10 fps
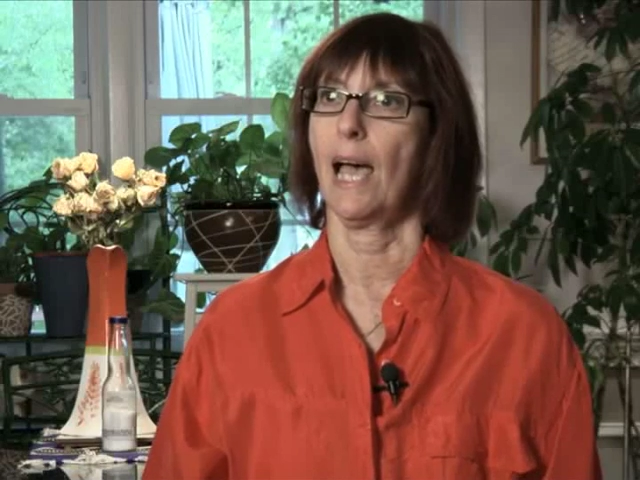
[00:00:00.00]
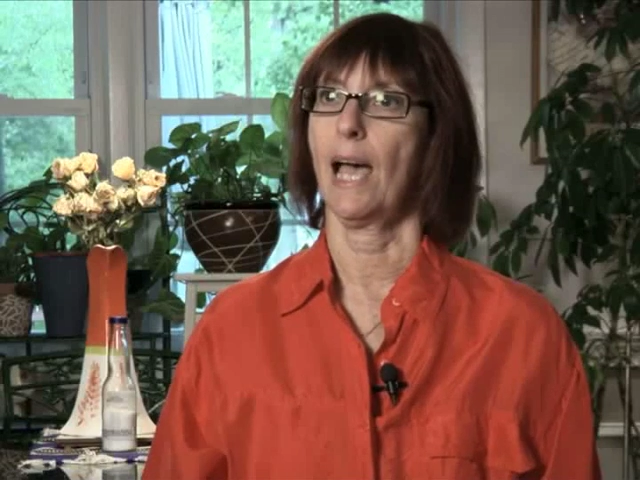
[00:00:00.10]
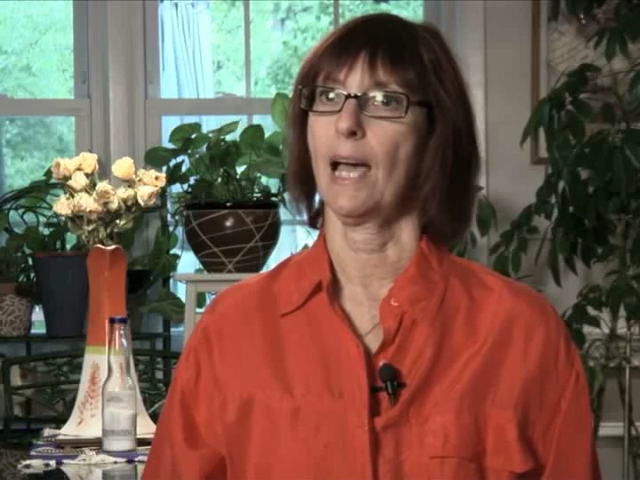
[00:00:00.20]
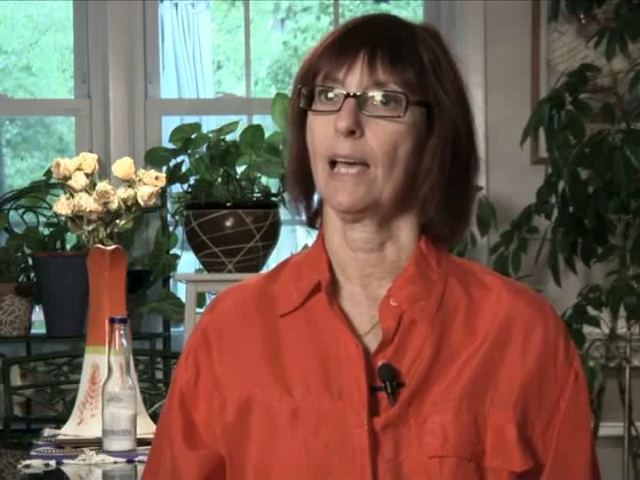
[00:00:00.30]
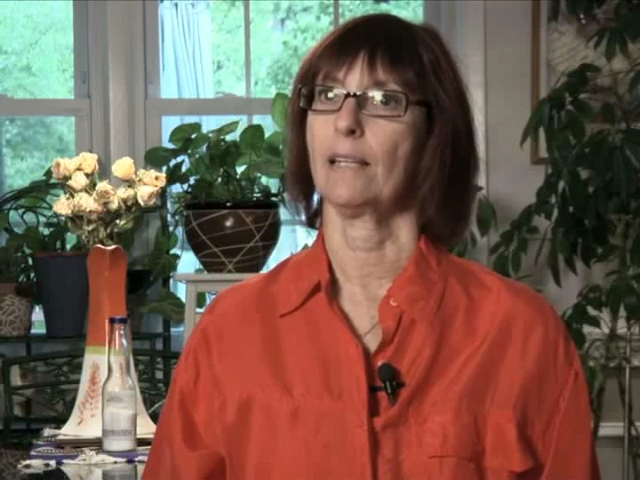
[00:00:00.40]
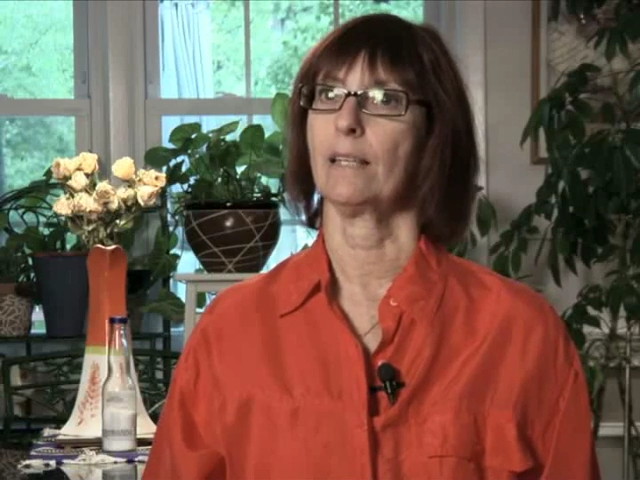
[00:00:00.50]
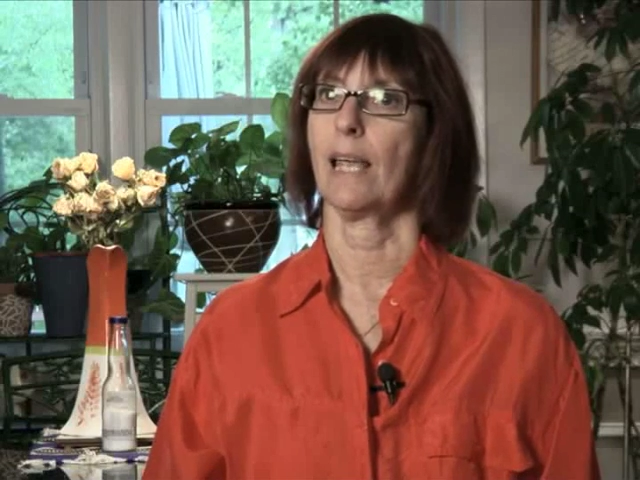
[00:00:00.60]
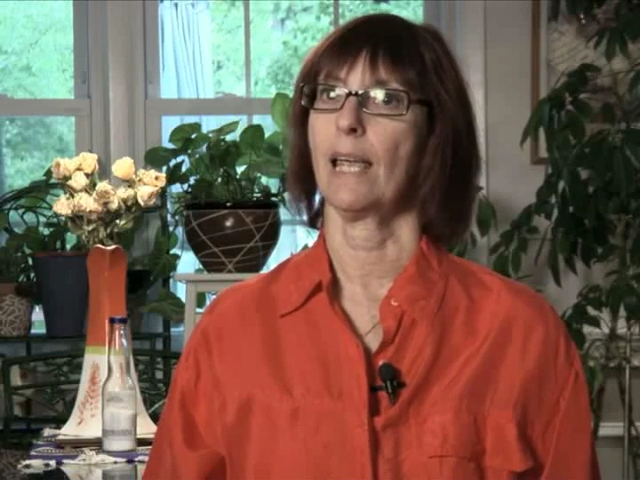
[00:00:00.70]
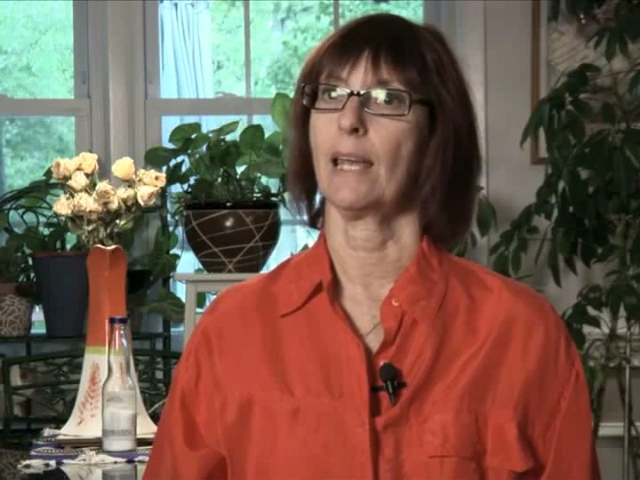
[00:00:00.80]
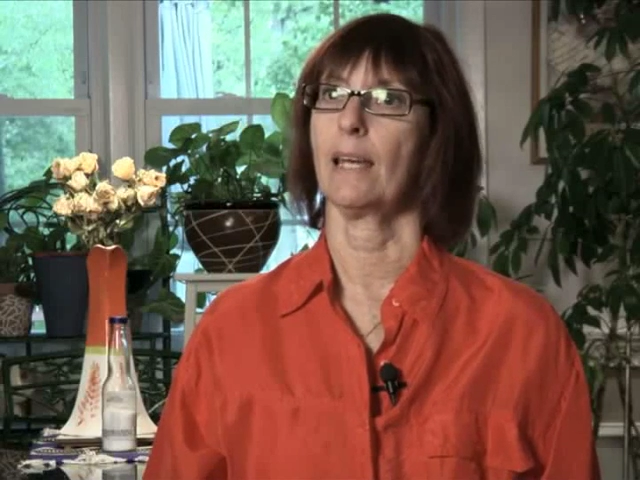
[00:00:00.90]
and
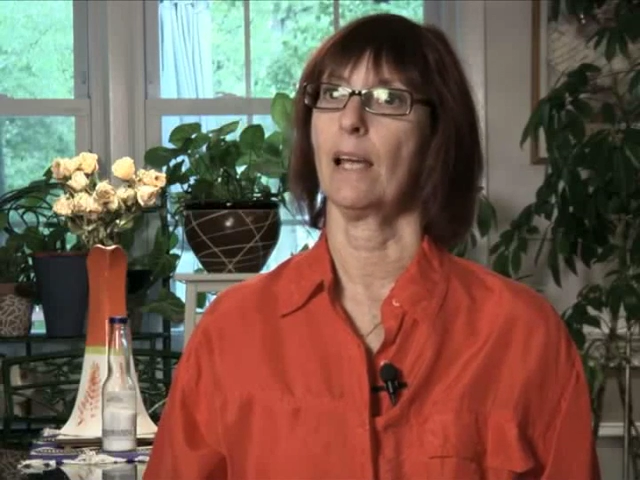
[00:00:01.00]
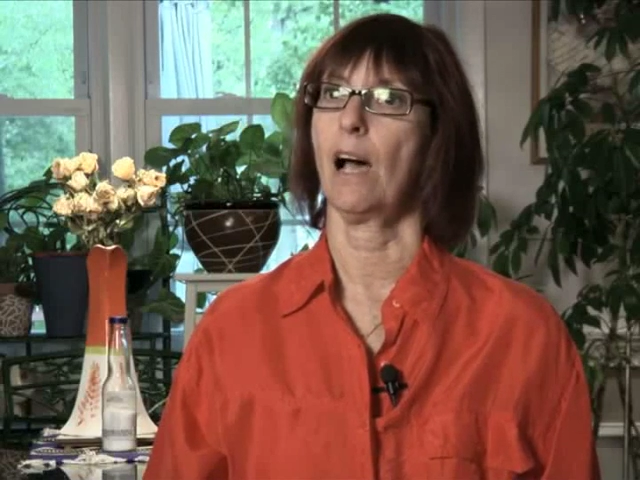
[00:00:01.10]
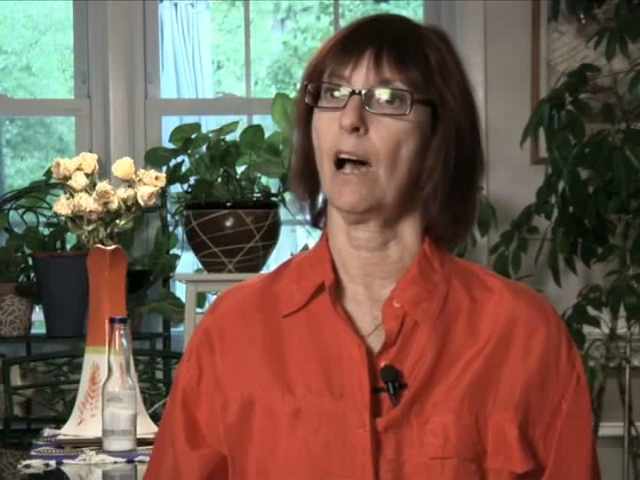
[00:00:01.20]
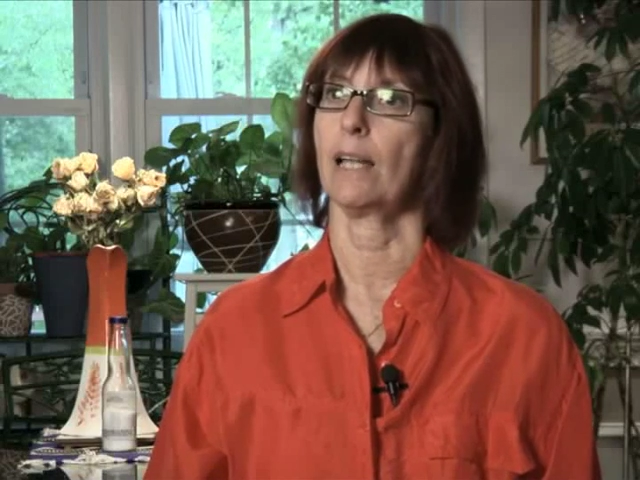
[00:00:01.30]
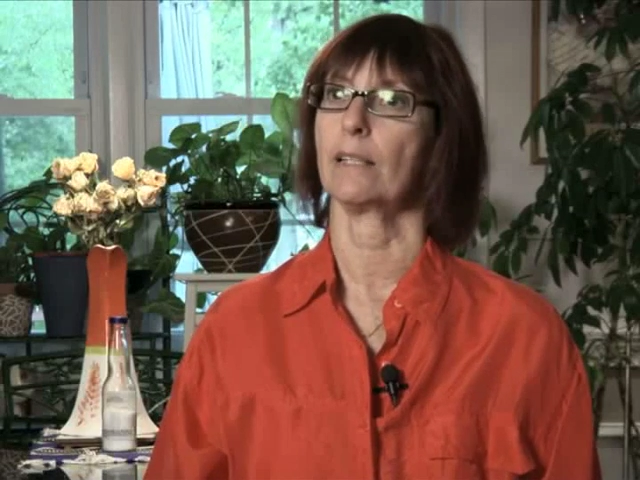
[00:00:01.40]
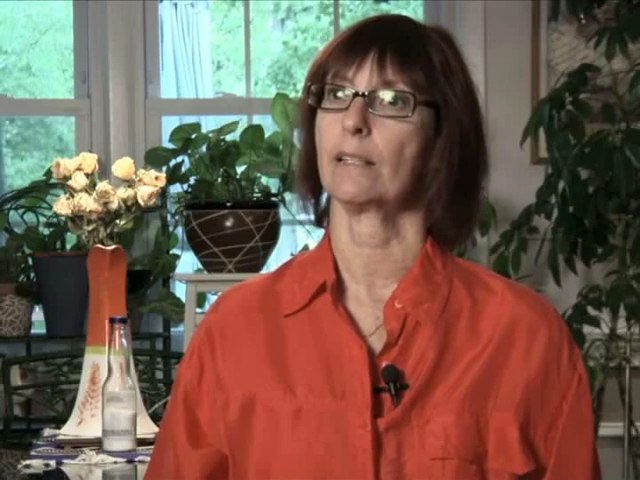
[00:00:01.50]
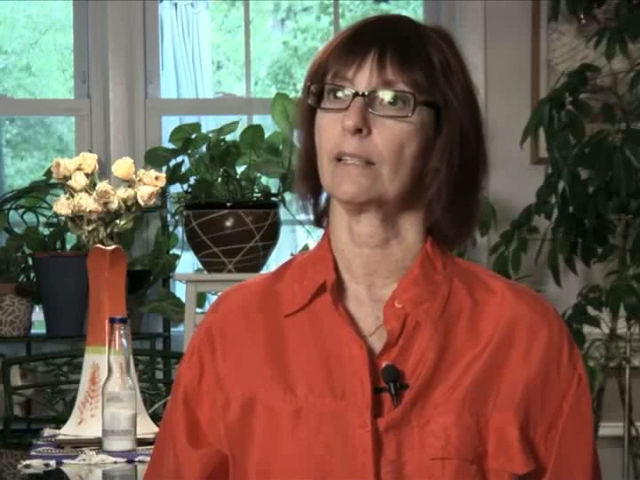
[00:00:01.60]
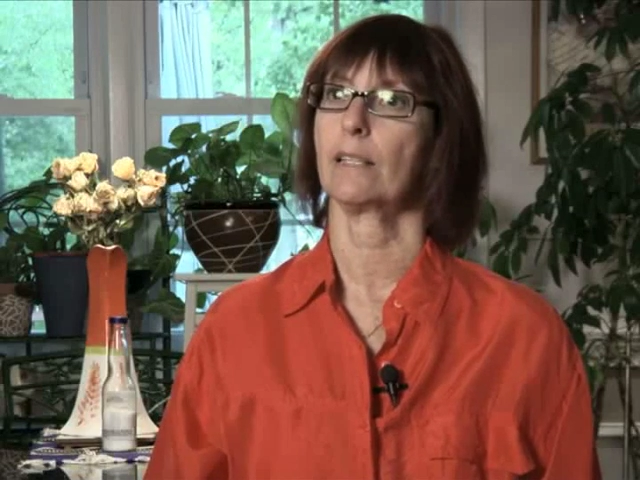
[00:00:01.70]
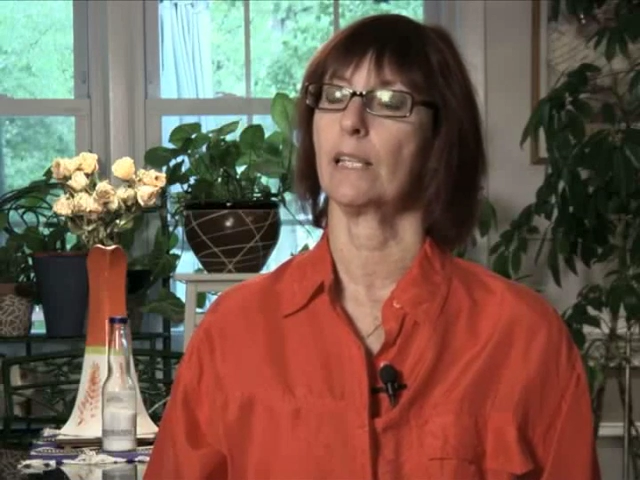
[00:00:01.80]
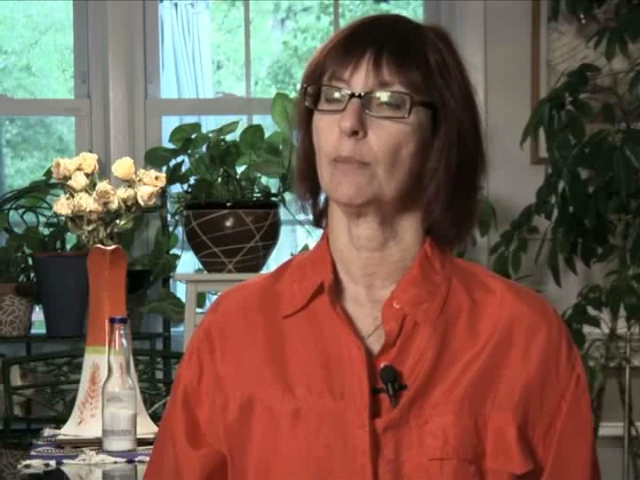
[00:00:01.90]
a hot
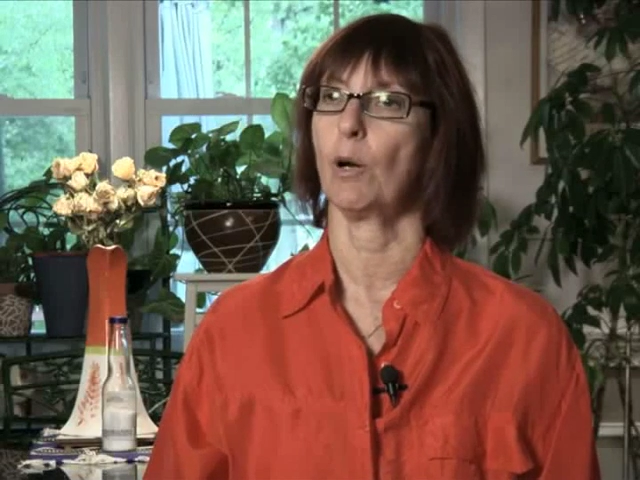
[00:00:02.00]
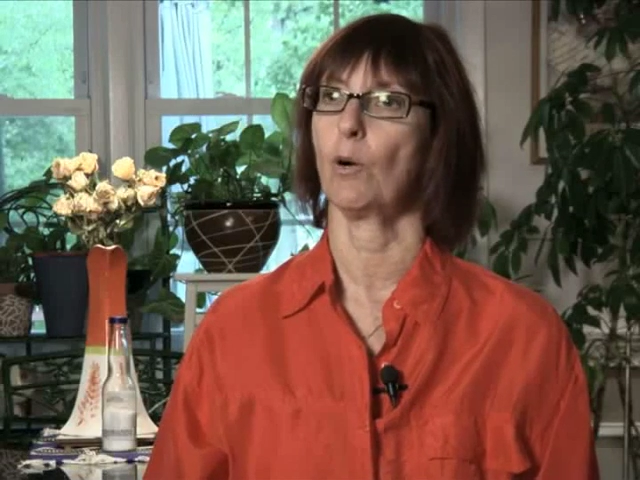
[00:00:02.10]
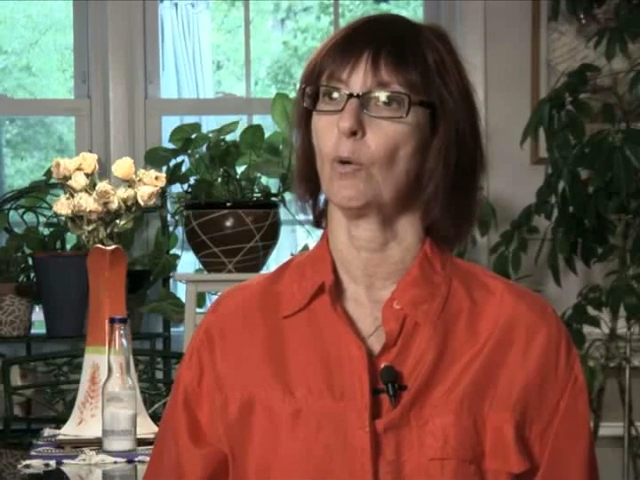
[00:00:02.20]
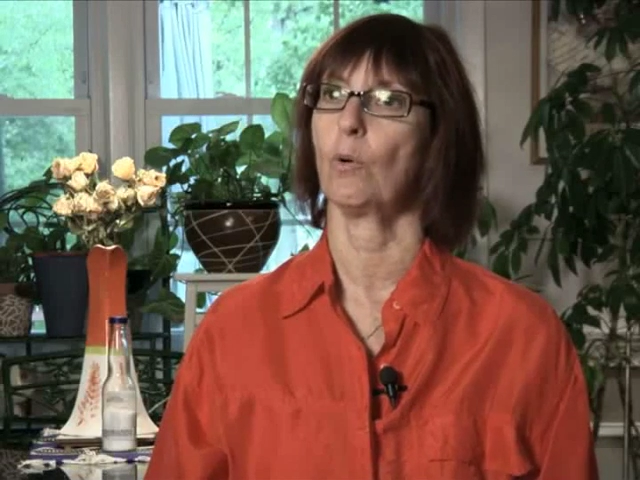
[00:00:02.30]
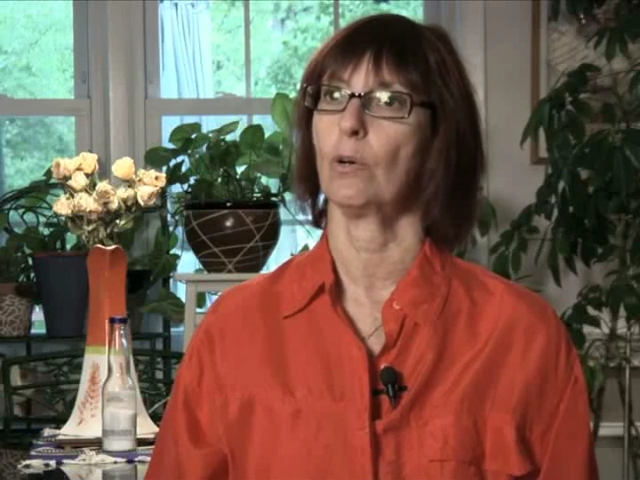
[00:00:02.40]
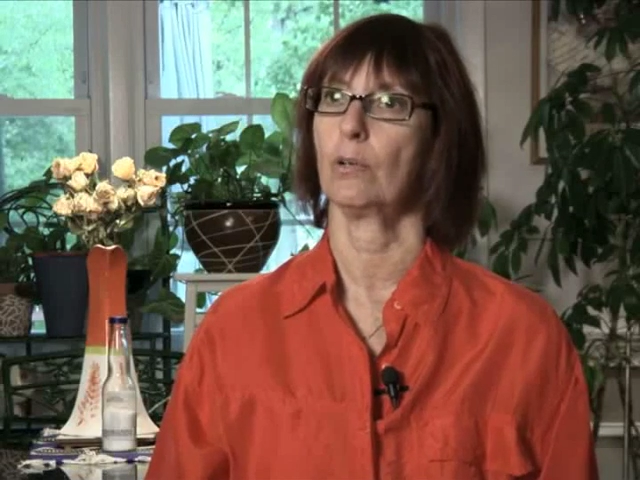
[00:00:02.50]
chemo